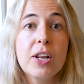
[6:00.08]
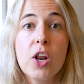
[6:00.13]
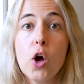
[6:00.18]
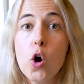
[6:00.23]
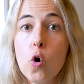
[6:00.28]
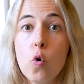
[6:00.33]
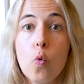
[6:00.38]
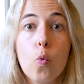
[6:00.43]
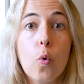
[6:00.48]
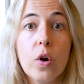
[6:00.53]
me
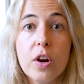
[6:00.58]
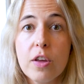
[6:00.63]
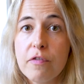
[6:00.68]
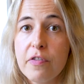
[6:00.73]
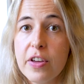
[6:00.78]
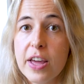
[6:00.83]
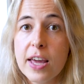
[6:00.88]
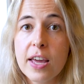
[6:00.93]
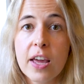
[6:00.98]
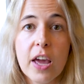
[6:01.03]
know, what do
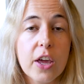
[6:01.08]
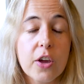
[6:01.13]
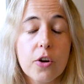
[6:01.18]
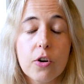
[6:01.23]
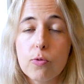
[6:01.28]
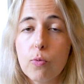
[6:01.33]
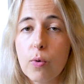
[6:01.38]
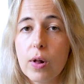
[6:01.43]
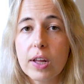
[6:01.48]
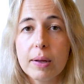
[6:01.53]
you think?
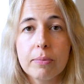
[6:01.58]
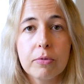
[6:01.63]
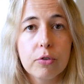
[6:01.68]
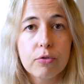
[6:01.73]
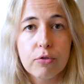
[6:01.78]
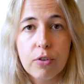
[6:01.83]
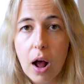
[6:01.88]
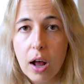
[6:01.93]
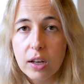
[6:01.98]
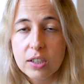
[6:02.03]
You're welcome
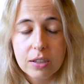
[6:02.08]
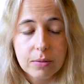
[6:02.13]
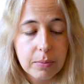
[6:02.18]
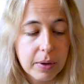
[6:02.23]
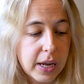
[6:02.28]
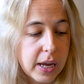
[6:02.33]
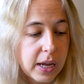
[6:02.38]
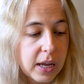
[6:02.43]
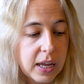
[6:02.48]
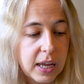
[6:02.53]
to roast
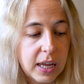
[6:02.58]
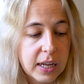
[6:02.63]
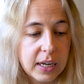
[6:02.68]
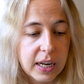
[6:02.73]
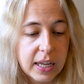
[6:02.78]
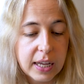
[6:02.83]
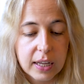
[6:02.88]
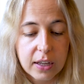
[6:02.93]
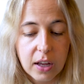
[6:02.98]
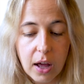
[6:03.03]
me
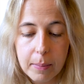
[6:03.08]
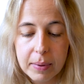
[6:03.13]
in the